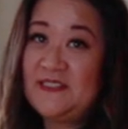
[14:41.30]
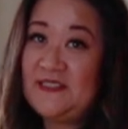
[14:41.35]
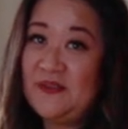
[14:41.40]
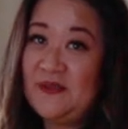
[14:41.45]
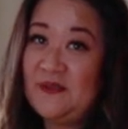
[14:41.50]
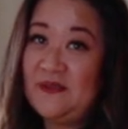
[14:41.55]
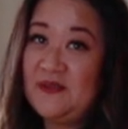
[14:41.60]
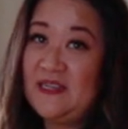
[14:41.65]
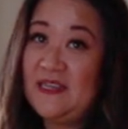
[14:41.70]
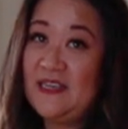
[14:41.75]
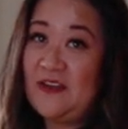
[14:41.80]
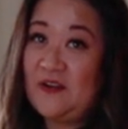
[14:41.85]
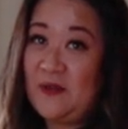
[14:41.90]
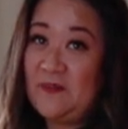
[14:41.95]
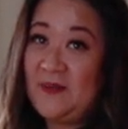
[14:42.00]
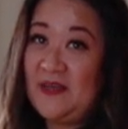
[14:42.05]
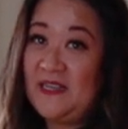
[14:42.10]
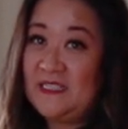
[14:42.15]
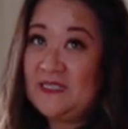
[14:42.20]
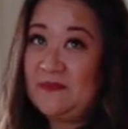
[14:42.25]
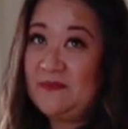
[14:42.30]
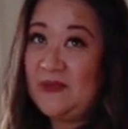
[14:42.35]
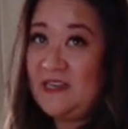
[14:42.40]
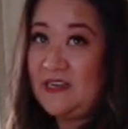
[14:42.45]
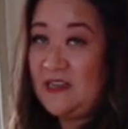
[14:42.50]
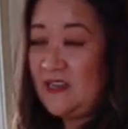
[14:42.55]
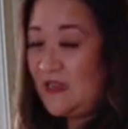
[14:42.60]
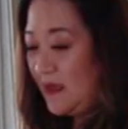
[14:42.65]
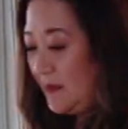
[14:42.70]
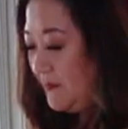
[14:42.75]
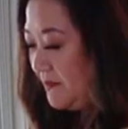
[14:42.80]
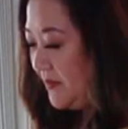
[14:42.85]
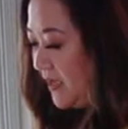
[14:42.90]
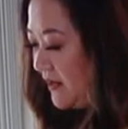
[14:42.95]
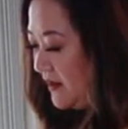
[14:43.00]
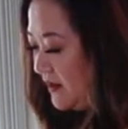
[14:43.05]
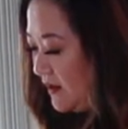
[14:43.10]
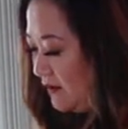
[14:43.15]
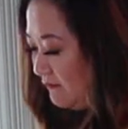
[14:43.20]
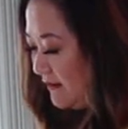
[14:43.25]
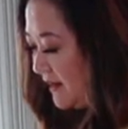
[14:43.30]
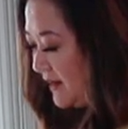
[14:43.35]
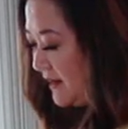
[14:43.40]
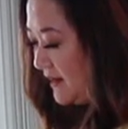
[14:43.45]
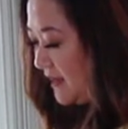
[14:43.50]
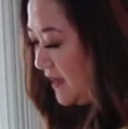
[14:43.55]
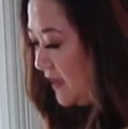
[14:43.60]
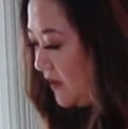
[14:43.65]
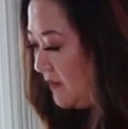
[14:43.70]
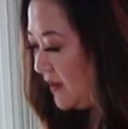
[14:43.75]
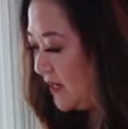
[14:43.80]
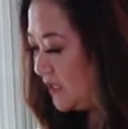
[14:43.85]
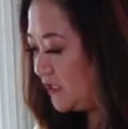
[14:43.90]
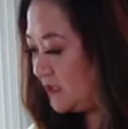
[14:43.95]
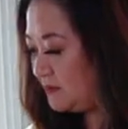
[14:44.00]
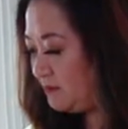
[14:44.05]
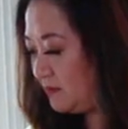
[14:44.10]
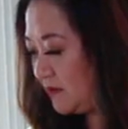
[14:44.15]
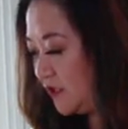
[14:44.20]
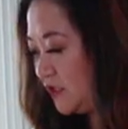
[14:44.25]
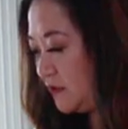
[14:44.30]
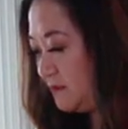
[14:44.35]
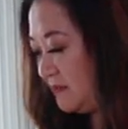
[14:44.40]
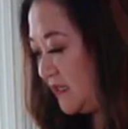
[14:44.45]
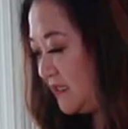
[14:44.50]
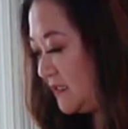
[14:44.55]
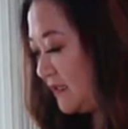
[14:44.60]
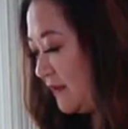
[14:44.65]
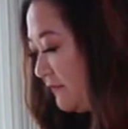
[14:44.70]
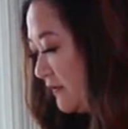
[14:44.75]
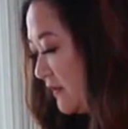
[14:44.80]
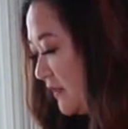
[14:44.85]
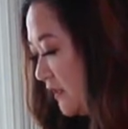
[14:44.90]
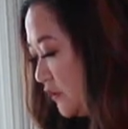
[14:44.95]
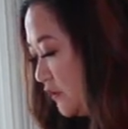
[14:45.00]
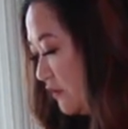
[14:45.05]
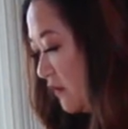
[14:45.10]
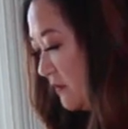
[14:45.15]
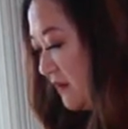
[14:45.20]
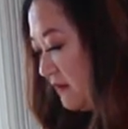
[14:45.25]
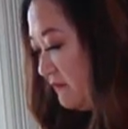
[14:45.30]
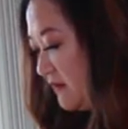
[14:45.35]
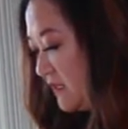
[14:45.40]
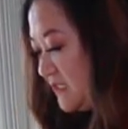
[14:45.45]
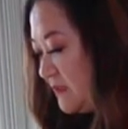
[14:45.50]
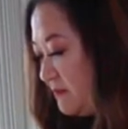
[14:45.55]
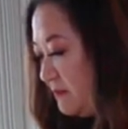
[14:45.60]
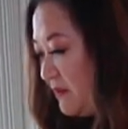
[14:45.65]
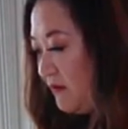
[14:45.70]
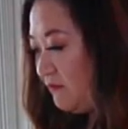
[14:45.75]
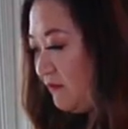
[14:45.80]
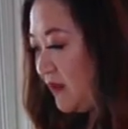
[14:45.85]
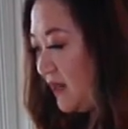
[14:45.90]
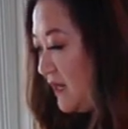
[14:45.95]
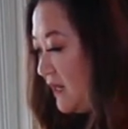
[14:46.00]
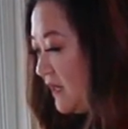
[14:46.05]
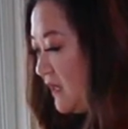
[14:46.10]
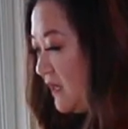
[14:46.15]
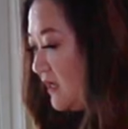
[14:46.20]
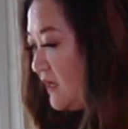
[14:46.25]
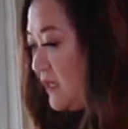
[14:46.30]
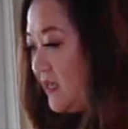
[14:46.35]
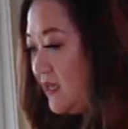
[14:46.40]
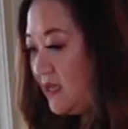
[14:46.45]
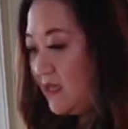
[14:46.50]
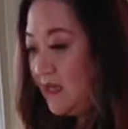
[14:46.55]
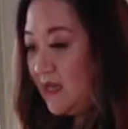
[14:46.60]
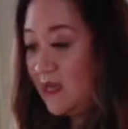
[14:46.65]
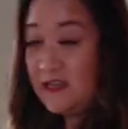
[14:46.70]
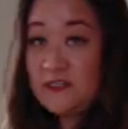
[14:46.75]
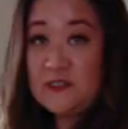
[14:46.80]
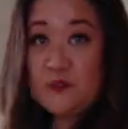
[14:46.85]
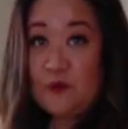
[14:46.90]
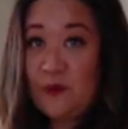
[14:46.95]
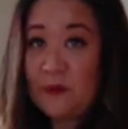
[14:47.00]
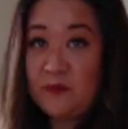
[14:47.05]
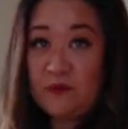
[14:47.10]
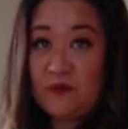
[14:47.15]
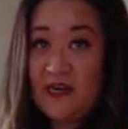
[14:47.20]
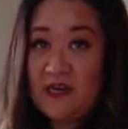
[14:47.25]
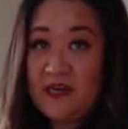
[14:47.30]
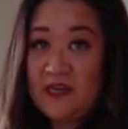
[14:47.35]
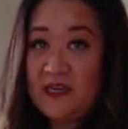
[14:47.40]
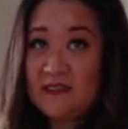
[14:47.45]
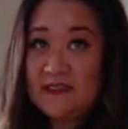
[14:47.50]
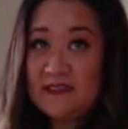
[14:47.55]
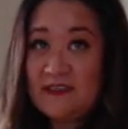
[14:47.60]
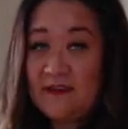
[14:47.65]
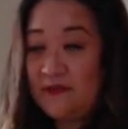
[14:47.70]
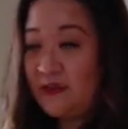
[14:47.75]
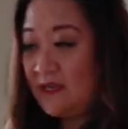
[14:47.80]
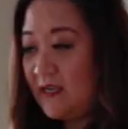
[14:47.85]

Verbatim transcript: soon in our basement. But right now I just perch myself and I do all my recipe writing and script writing and stuff